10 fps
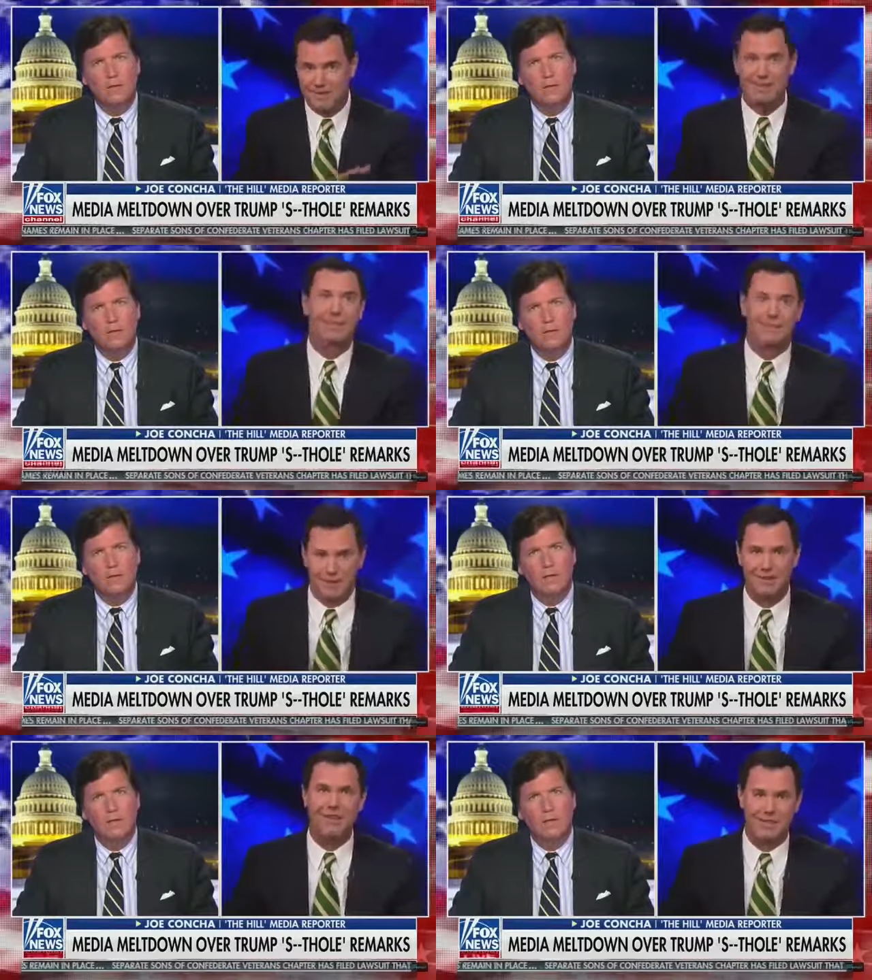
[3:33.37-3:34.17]
Speaker 1: said, yeah,
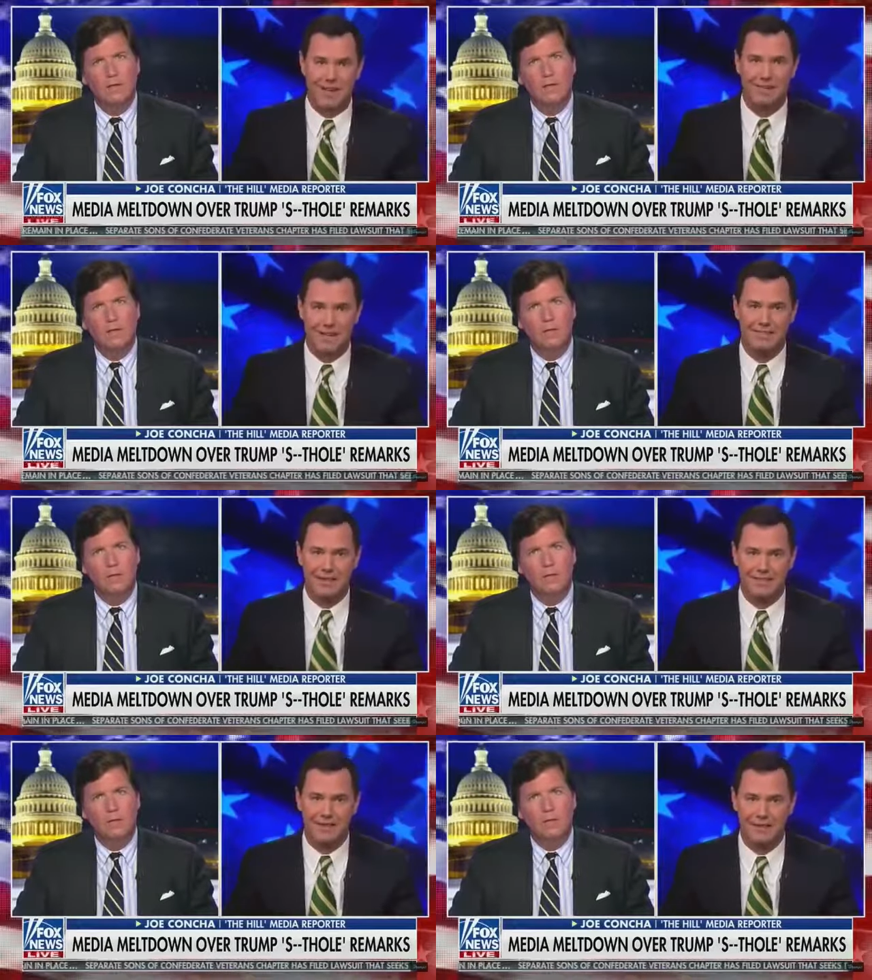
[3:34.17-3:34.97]
"Look, that that that's
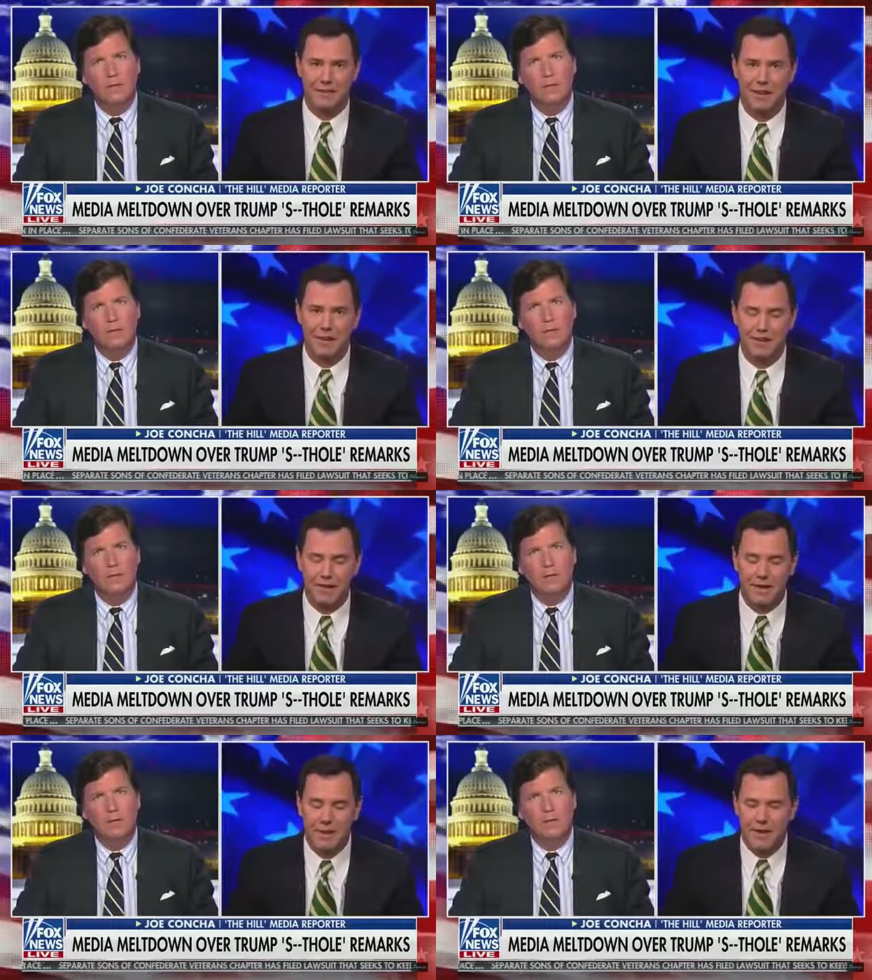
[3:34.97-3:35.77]
enough after the gutting
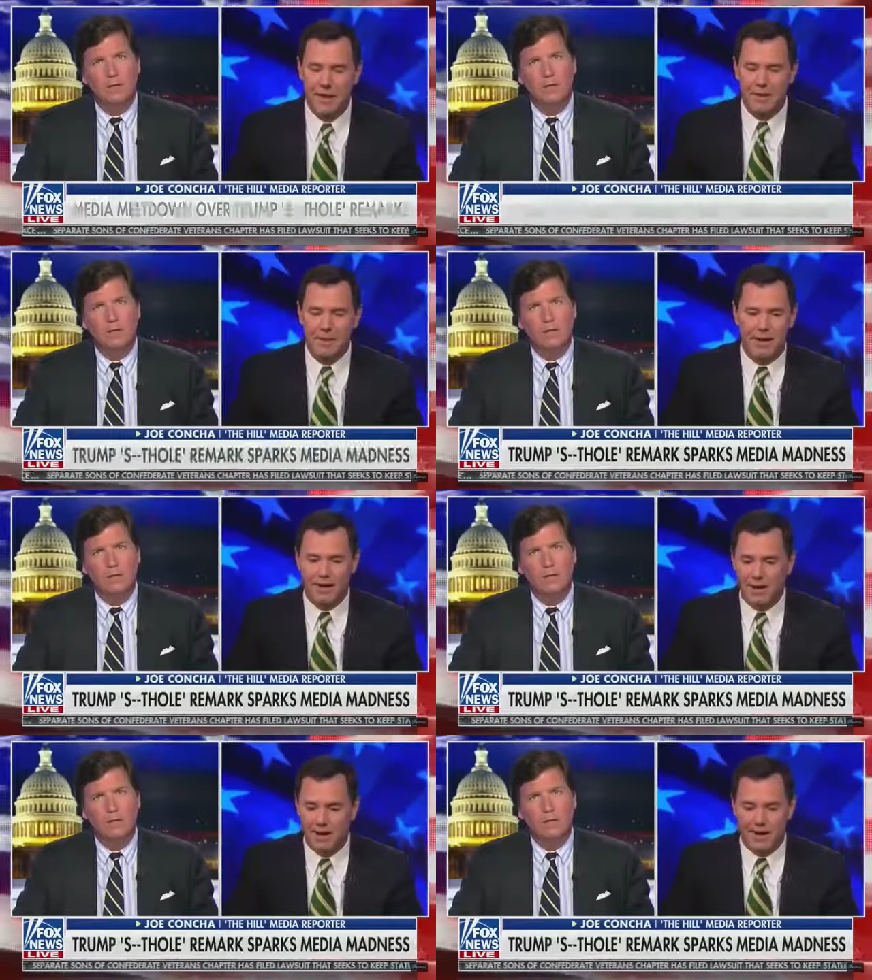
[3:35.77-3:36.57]
thing,"
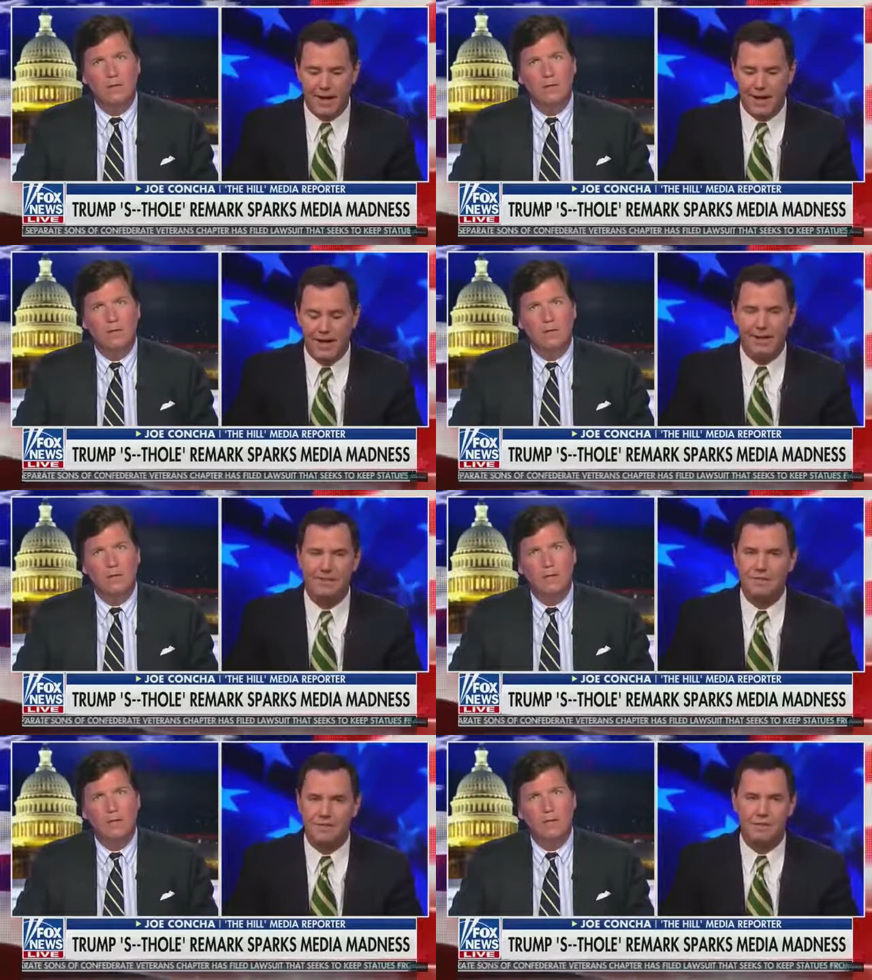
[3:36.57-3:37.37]
but uh, it,
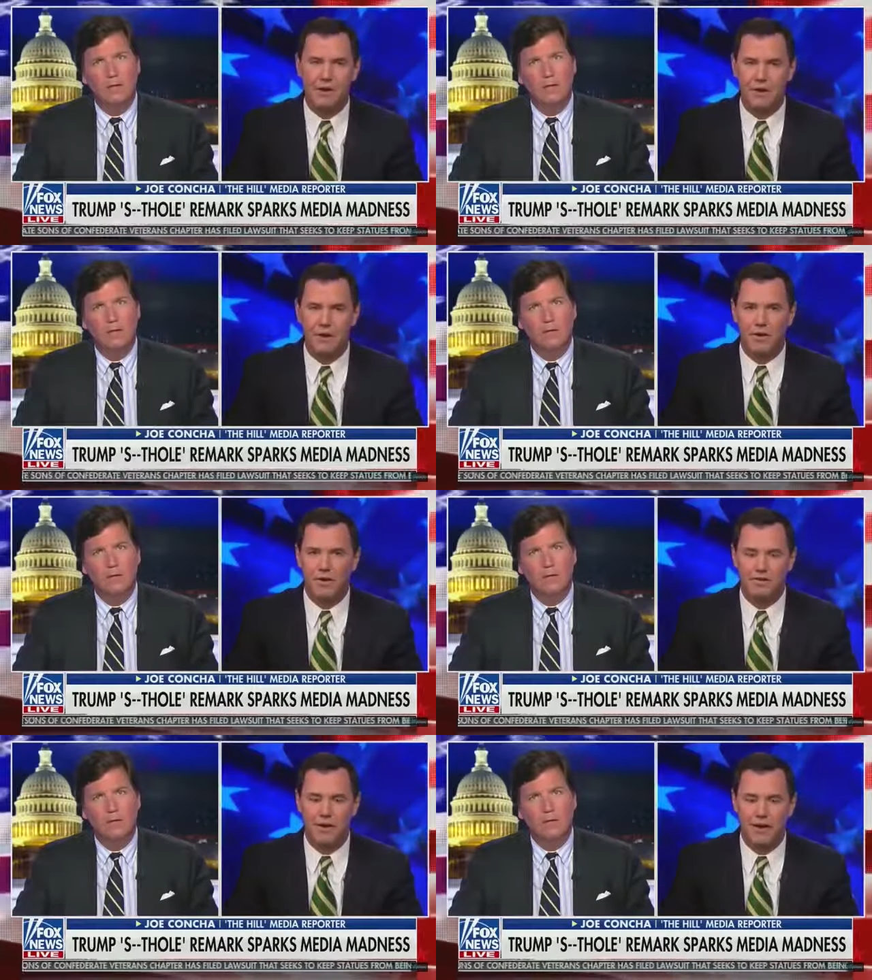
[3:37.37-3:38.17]
it's just very hard
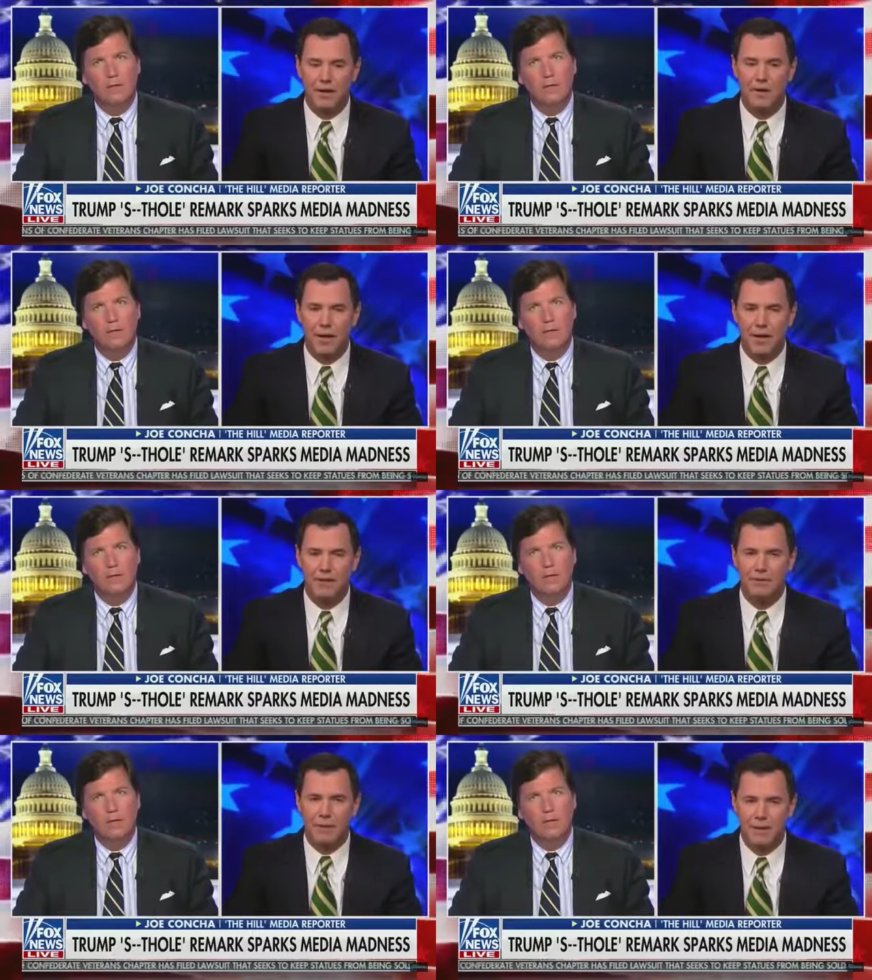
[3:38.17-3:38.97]
to follow.
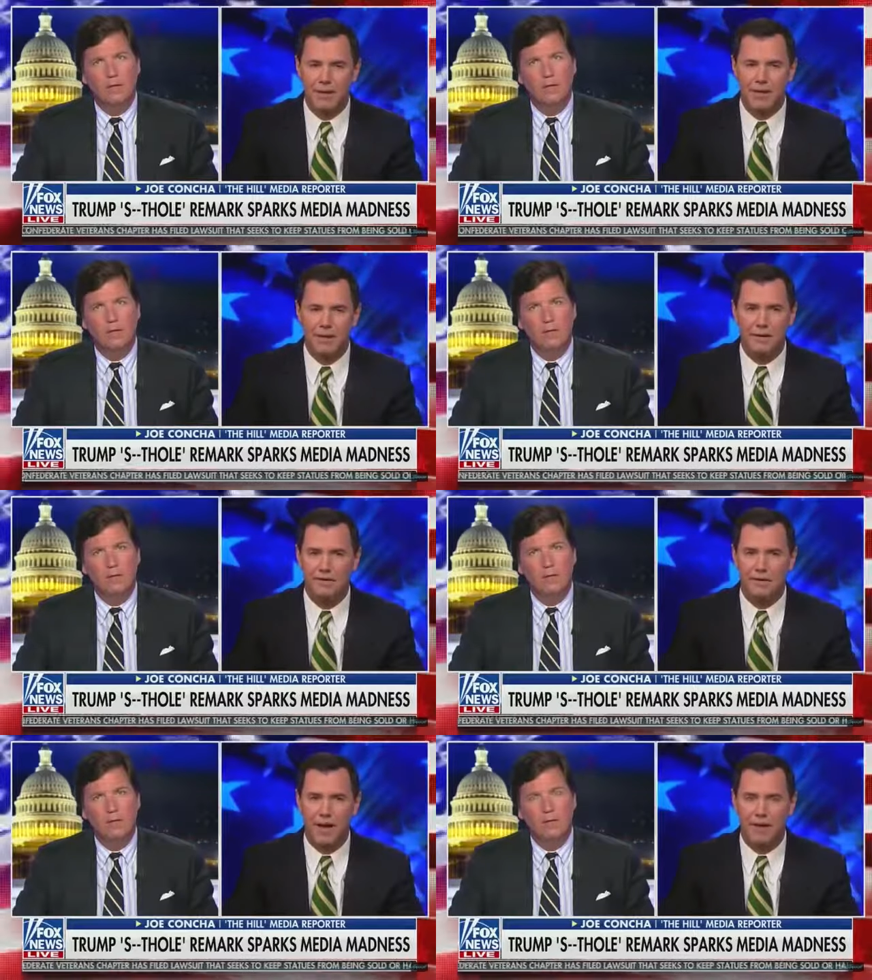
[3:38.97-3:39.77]
And really, it
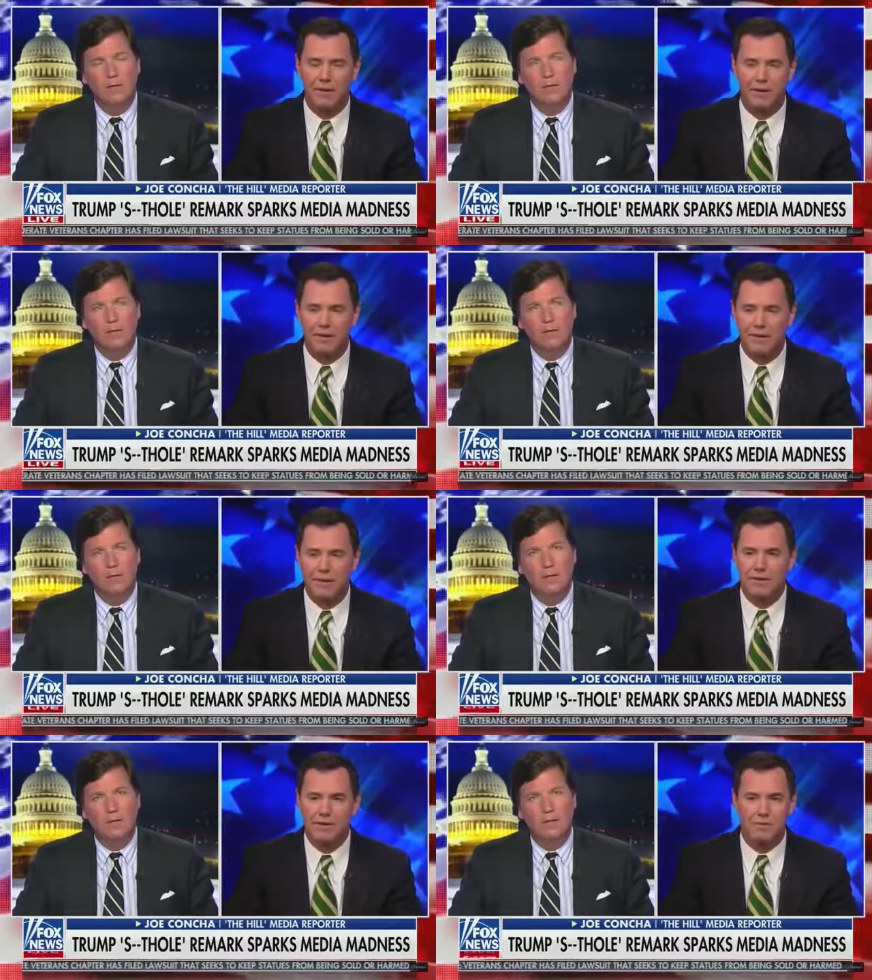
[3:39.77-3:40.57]
was a matter of
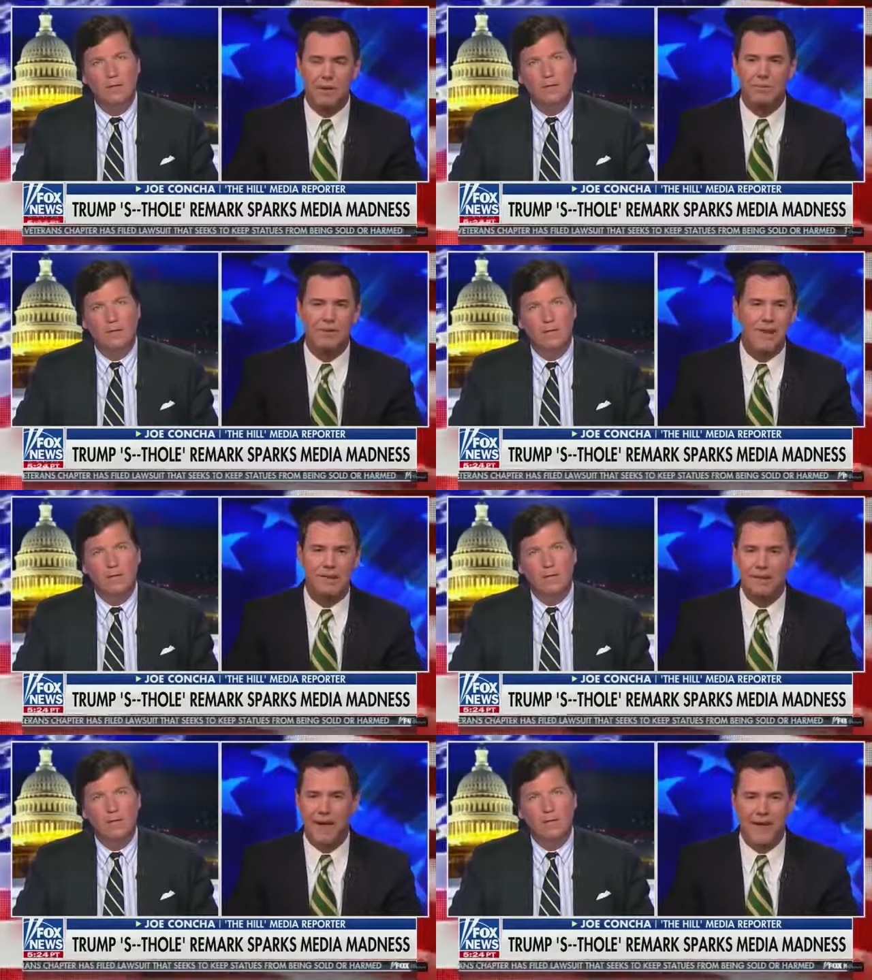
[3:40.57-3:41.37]
just people
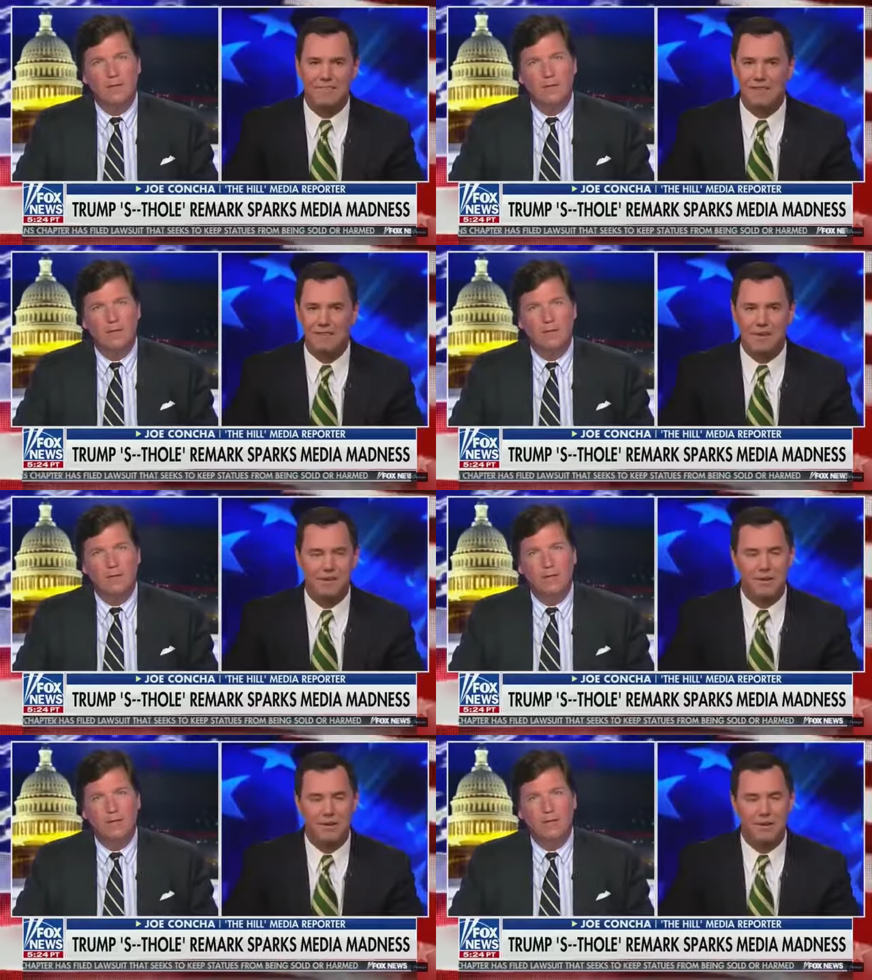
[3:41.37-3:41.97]
yelling past each other. And